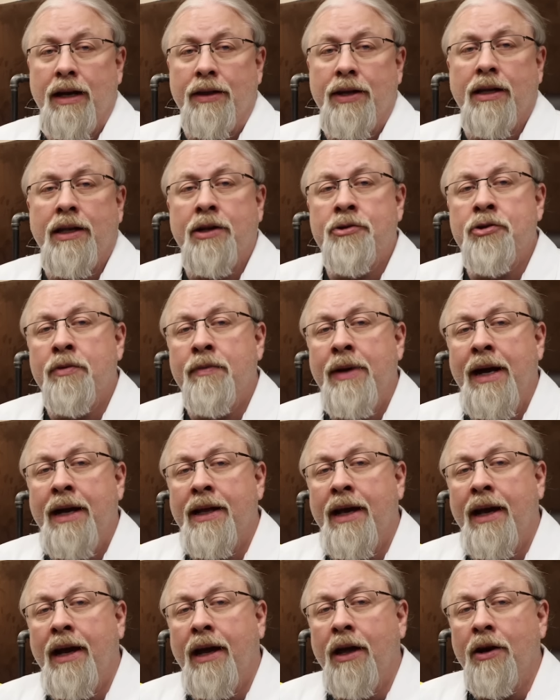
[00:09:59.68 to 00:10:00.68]
Now, the
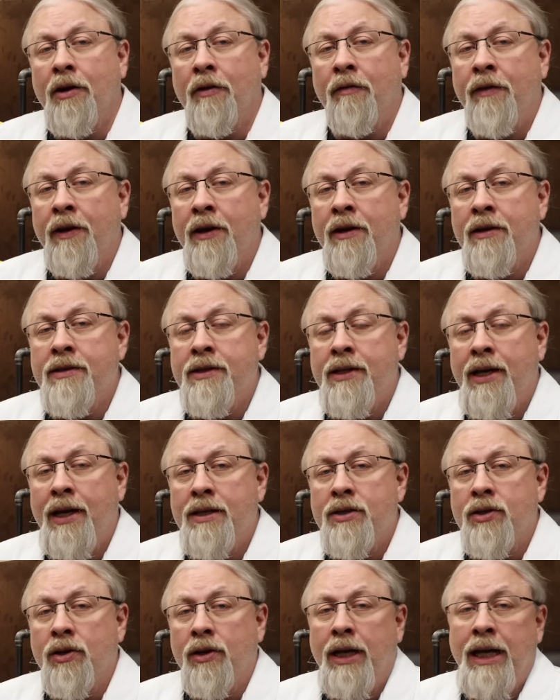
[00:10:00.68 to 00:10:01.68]
electromagnetic interference
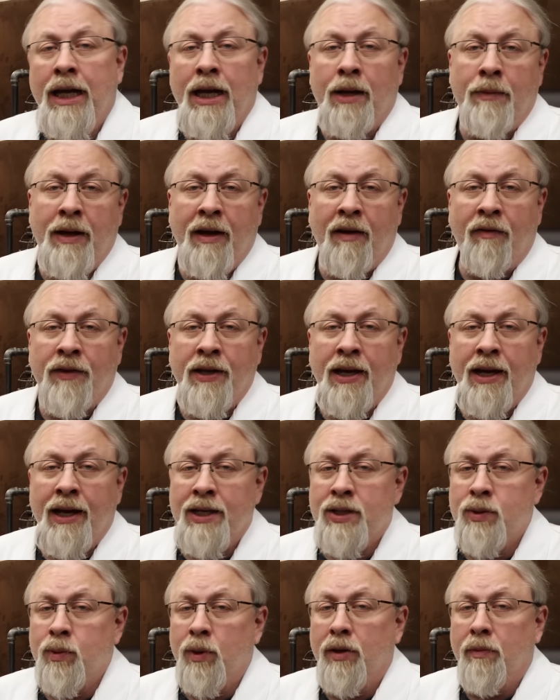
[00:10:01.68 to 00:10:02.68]
test or EMF
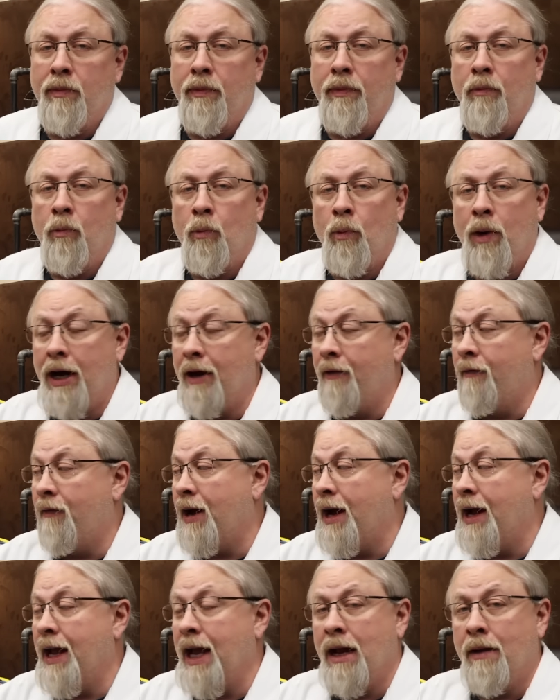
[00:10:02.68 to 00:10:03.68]
test with Wi
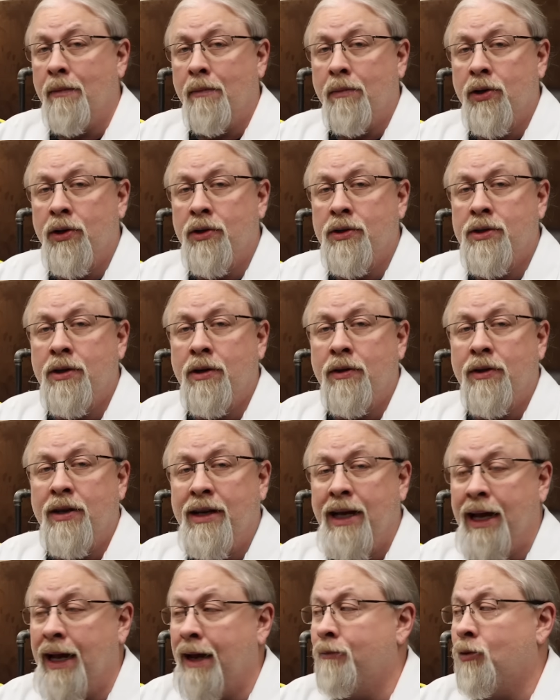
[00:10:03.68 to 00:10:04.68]
Fi and Bluetooth
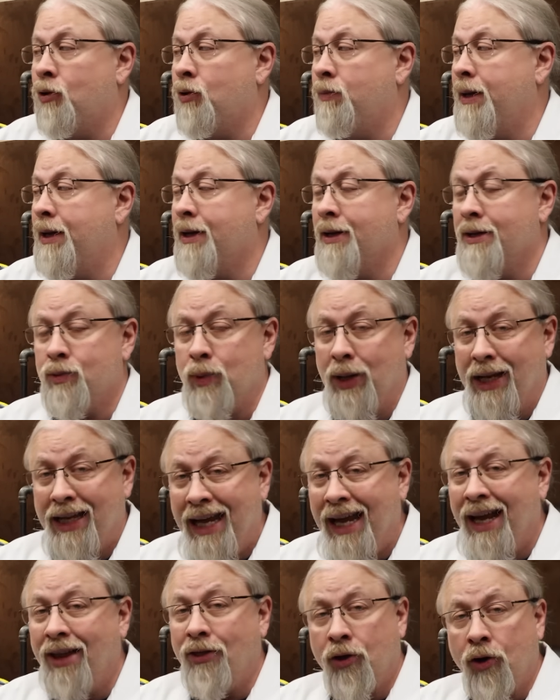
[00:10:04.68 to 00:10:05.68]
enabled because we
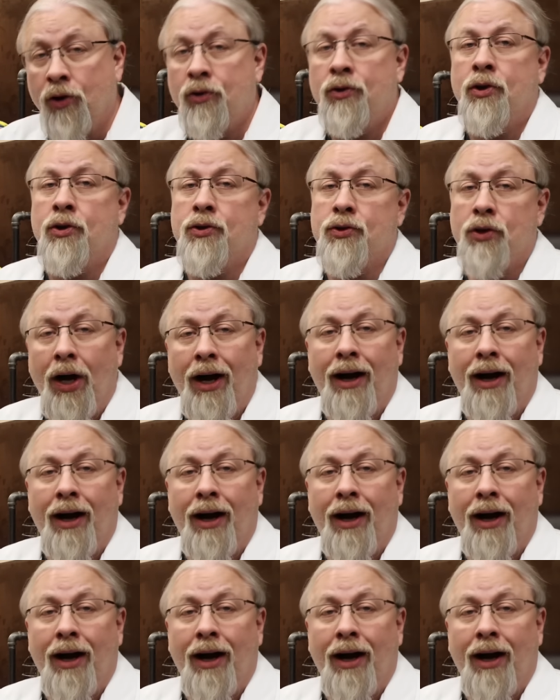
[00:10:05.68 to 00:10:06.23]
can't turn those